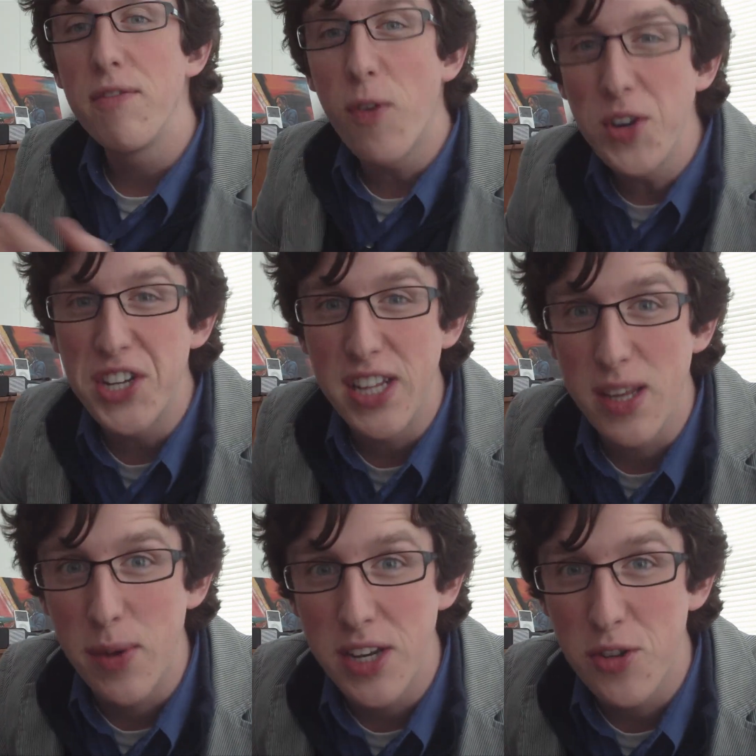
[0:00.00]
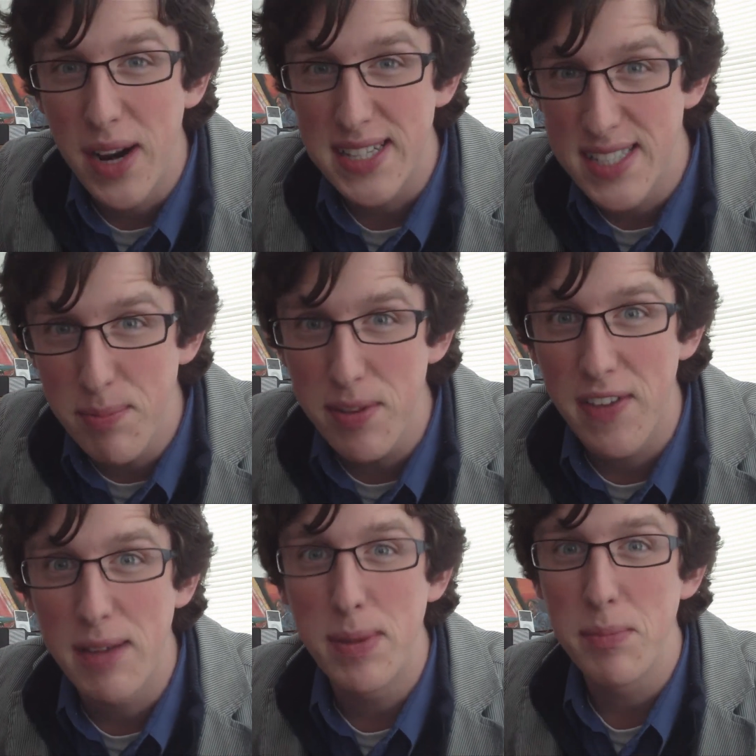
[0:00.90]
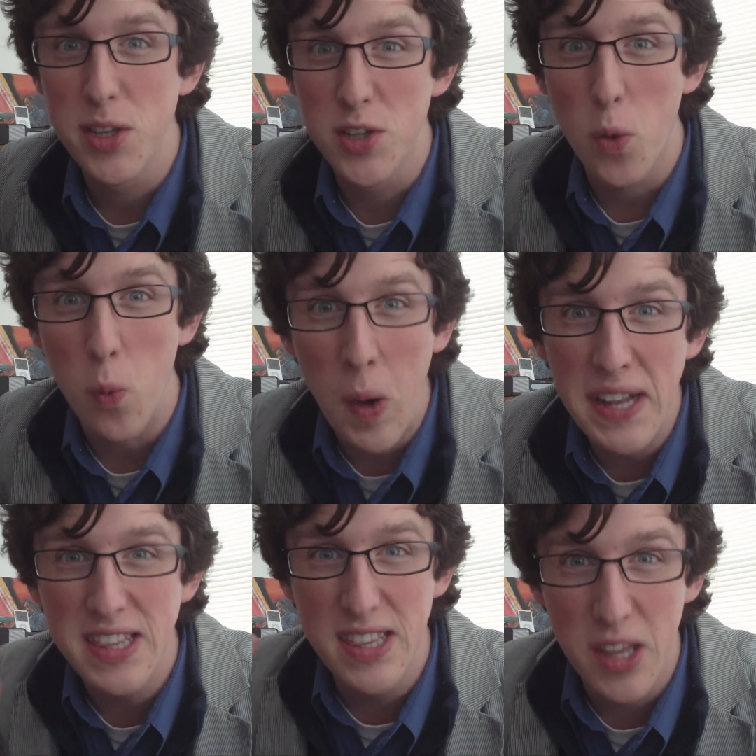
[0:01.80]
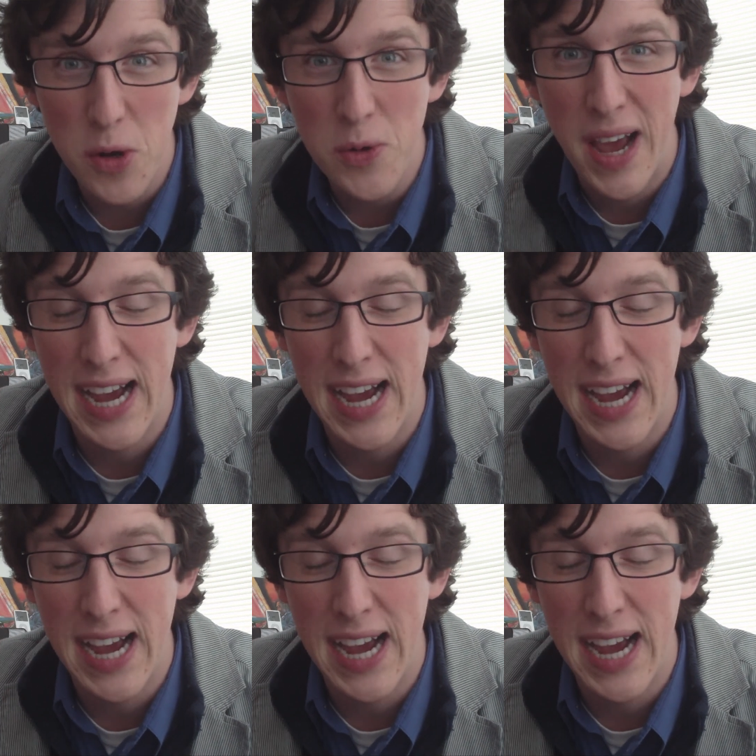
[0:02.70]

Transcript: Unfortunately, when you try to simplify people to one lone